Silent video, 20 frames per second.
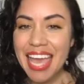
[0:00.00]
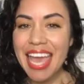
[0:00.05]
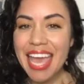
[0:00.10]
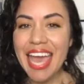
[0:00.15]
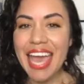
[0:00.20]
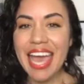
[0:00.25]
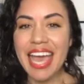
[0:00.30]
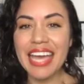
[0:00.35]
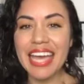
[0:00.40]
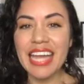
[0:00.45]

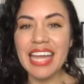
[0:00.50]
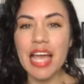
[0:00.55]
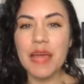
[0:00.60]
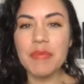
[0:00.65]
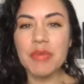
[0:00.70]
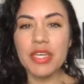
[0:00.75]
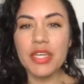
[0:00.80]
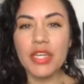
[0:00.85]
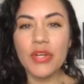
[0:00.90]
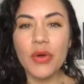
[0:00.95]
And I'm
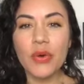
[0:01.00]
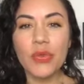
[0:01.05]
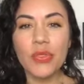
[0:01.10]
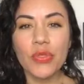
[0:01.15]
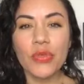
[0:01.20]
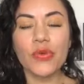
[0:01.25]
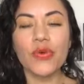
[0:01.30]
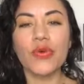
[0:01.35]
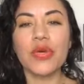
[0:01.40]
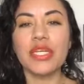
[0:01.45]
going to go
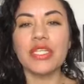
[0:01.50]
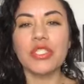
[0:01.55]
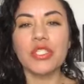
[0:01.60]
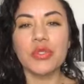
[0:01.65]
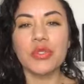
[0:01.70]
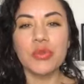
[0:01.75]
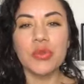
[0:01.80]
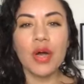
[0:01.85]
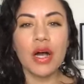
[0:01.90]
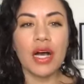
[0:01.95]
through and
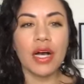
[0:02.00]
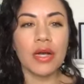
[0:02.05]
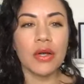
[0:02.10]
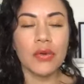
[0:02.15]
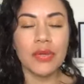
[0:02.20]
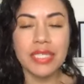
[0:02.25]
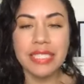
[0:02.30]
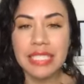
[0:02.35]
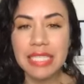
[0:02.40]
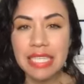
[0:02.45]
do a
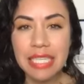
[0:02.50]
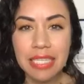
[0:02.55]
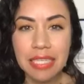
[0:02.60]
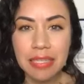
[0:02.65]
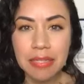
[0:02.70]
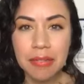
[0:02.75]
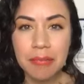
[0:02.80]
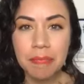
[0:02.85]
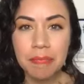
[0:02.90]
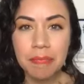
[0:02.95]
critique,